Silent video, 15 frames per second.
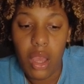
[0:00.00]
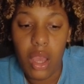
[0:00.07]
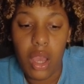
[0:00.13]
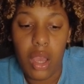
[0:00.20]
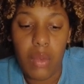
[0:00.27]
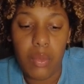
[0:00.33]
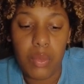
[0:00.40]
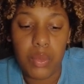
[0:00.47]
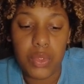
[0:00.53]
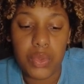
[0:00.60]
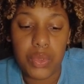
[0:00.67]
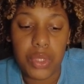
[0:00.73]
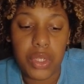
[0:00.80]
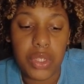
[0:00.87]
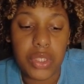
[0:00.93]
was
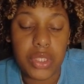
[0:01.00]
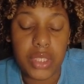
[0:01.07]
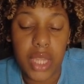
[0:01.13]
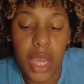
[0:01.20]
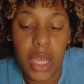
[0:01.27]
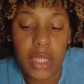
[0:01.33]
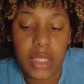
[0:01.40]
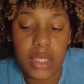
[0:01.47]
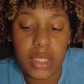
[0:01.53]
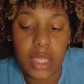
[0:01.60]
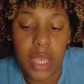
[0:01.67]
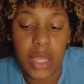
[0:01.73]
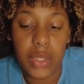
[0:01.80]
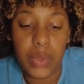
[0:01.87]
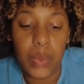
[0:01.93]
when her dad
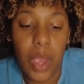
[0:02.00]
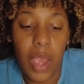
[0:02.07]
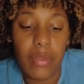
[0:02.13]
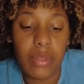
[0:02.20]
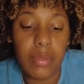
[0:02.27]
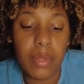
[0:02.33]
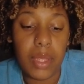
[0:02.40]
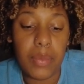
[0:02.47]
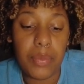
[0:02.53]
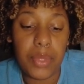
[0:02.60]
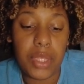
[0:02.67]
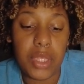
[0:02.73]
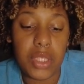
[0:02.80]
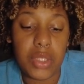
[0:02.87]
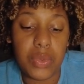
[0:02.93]
said, you have to make
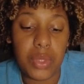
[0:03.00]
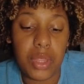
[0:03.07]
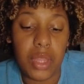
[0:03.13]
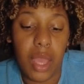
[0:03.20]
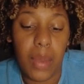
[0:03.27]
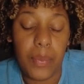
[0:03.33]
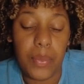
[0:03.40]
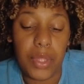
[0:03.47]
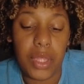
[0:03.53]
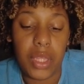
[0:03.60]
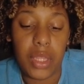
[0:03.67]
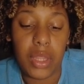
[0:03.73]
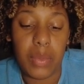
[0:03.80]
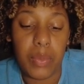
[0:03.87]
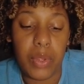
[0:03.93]
peace with not
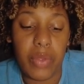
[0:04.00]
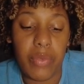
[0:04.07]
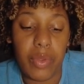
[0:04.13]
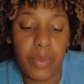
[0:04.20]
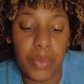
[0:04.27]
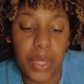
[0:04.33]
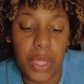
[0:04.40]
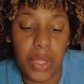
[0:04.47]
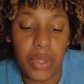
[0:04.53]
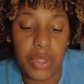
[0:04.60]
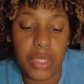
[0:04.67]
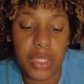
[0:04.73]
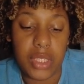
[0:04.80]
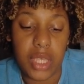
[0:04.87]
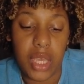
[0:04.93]
being the perfect player.
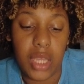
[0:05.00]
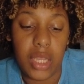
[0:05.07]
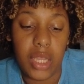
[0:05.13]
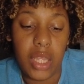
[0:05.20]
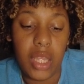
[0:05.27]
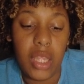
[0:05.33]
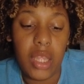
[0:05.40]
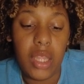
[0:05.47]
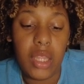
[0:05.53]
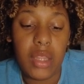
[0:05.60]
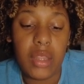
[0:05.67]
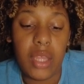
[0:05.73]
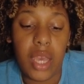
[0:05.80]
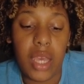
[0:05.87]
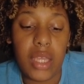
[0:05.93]
He said,
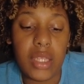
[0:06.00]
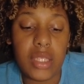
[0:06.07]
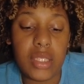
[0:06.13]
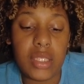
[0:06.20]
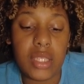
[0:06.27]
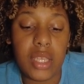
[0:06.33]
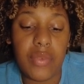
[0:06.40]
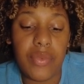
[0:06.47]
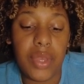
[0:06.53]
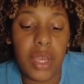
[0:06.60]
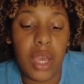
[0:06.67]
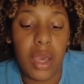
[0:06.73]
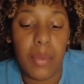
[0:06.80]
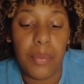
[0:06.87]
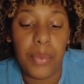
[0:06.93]
that is giving
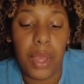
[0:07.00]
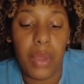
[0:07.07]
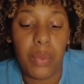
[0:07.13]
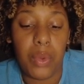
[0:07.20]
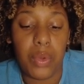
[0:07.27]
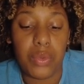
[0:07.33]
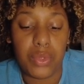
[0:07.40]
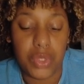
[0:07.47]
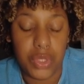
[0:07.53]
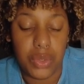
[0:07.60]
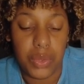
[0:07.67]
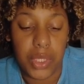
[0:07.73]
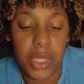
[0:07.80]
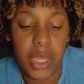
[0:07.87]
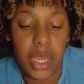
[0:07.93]
up. I won't
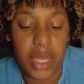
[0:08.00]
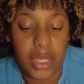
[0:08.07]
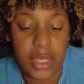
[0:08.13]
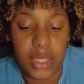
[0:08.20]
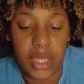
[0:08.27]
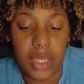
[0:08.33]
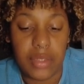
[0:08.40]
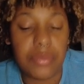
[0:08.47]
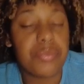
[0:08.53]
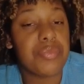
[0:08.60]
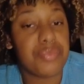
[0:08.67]
do it, I said.